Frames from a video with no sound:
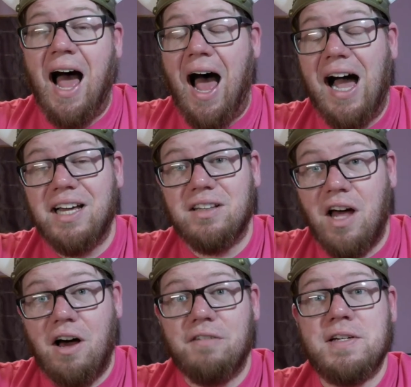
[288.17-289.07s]
I
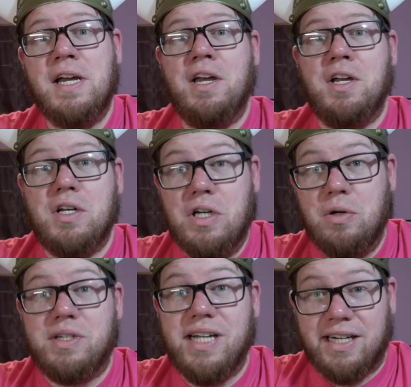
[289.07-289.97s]
love
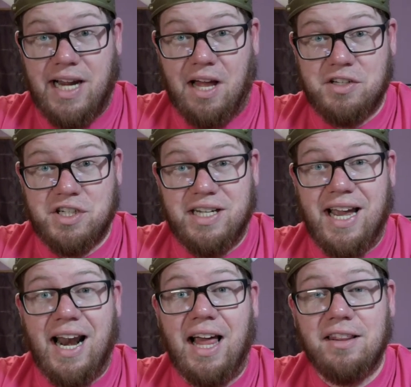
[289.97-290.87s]
new technology.
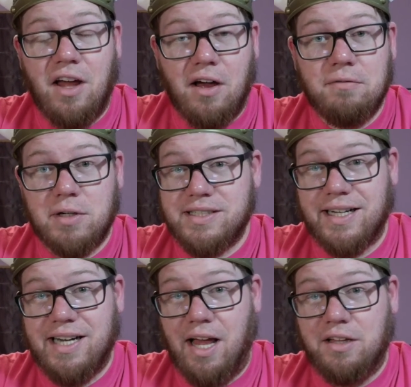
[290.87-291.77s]
And I love what
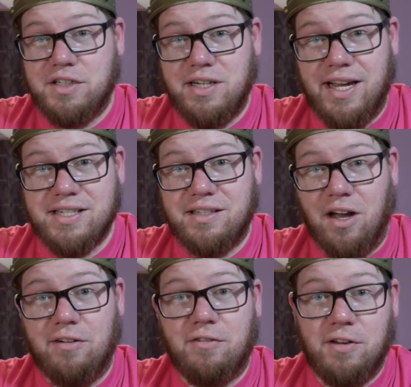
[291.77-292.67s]
technology has
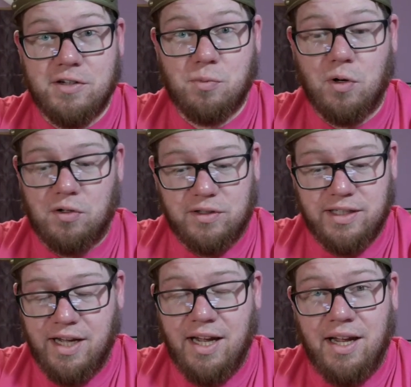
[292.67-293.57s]
done for this world,
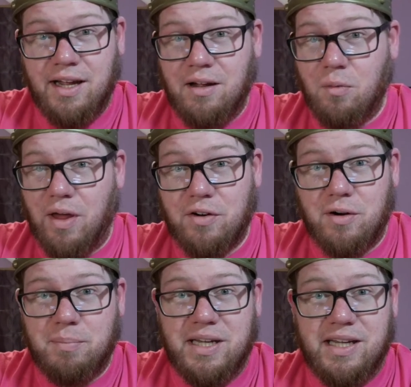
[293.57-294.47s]
whether
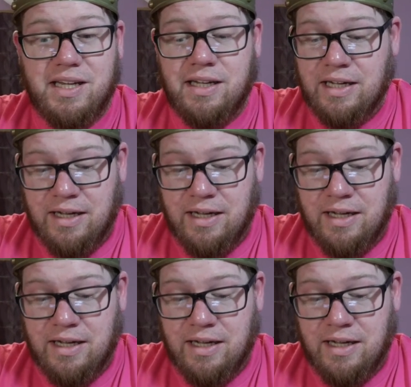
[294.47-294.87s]
it be